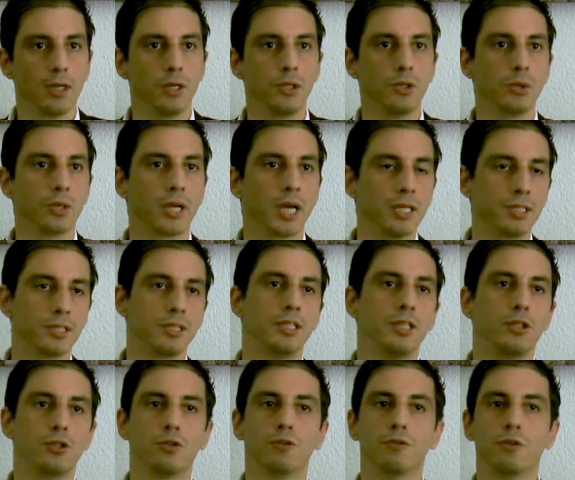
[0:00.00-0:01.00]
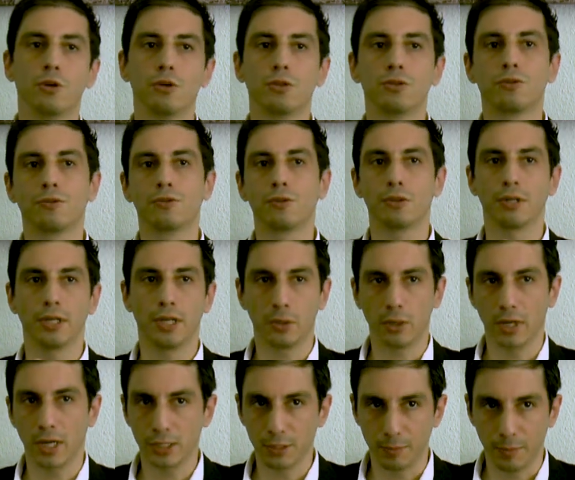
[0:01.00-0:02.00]
you guys need to vote for
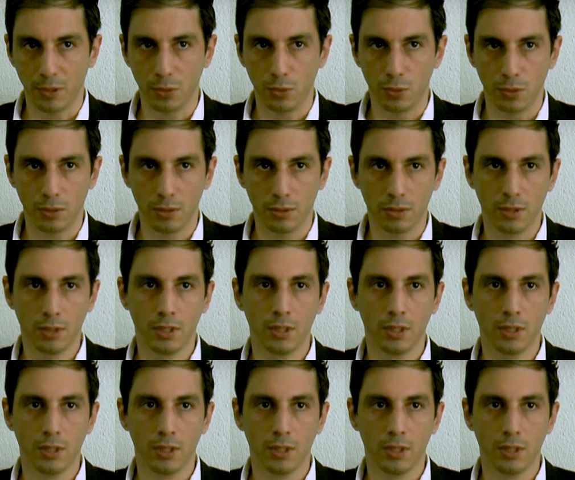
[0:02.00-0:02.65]
Nicolás Maduro.